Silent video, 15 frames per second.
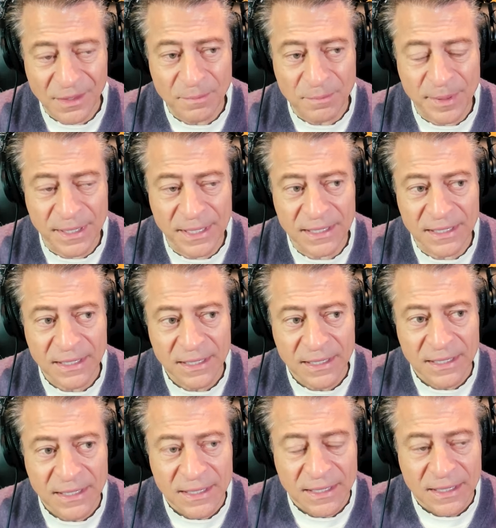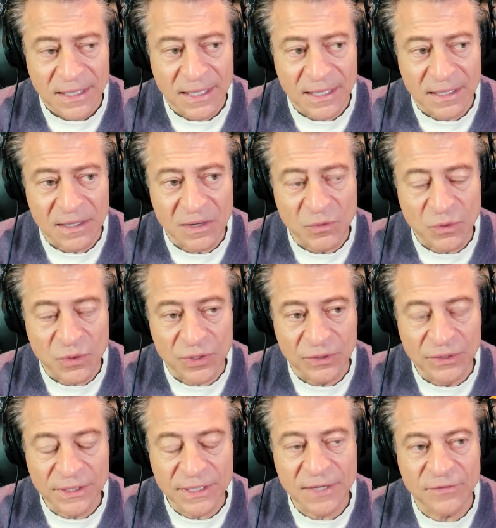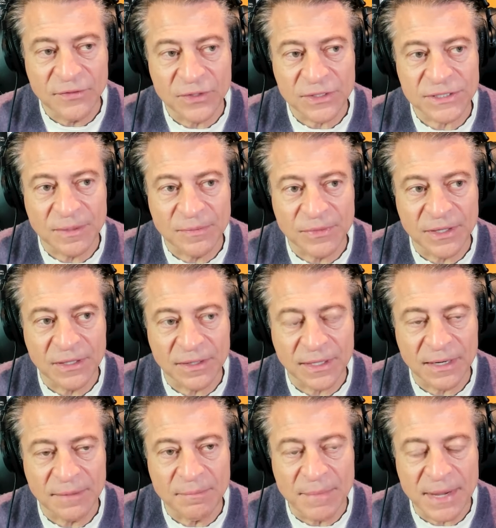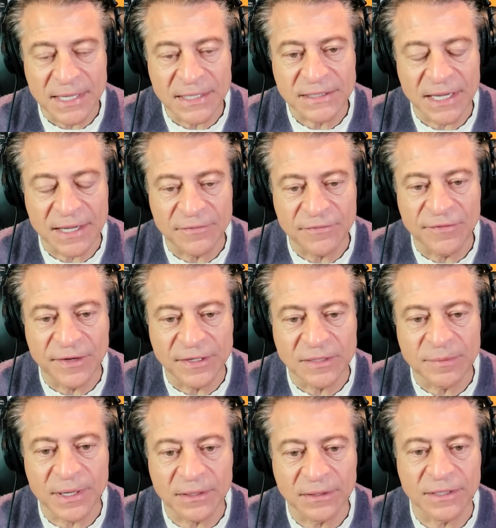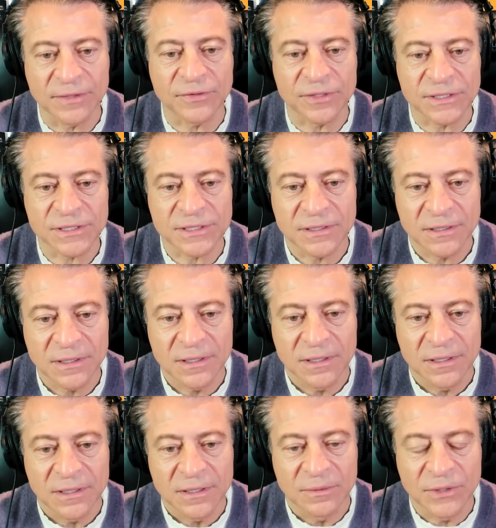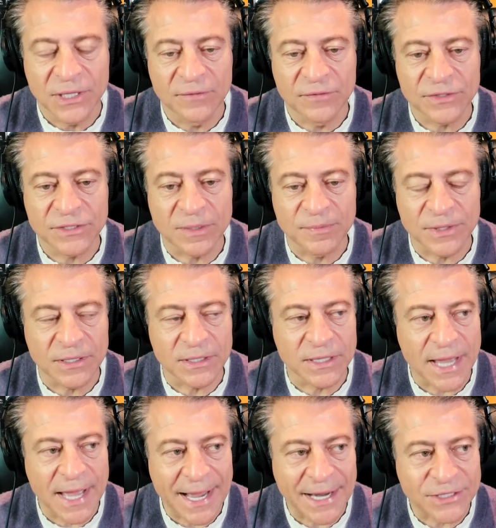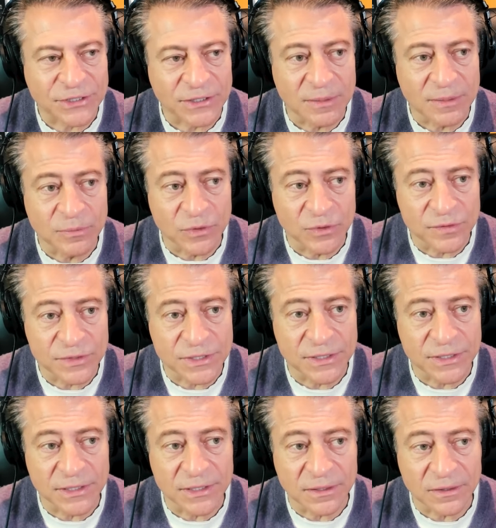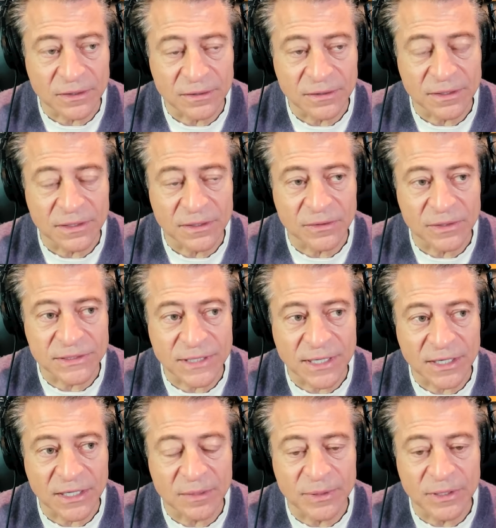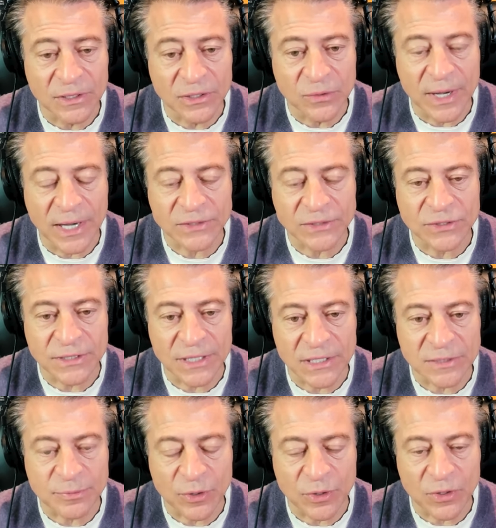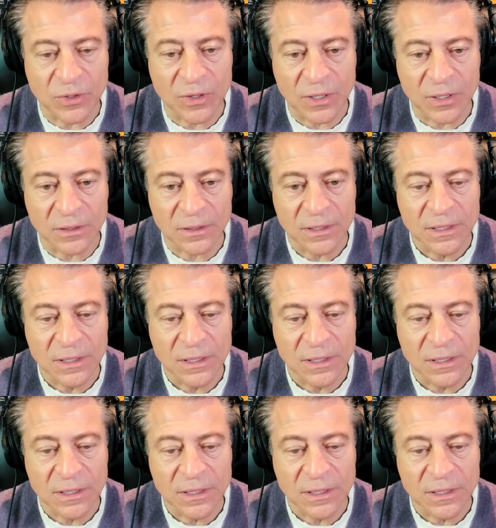but we're looking for something that makes a fundamental difference. Looking for something that actually moves the needle. You know, it's not going to be a new exercise protocol.